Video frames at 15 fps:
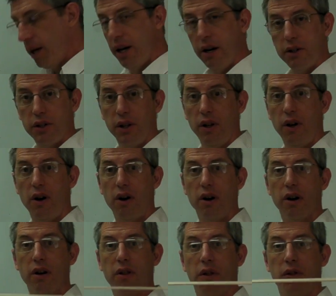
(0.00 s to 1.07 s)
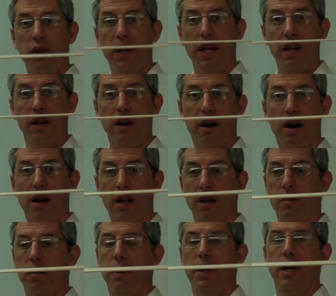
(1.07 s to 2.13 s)
Here's a long, thin
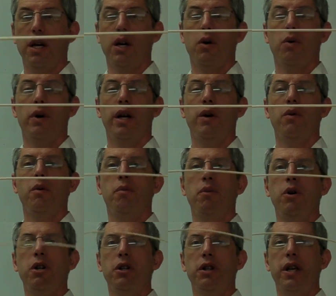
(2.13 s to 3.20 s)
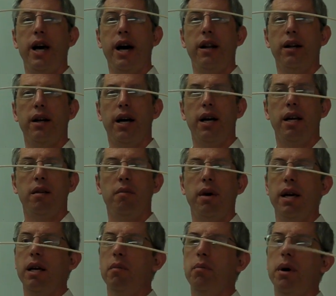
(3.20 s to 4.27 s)
column. When I push that, I can
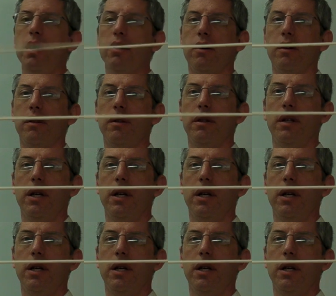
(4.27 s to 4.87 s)
make it buckle.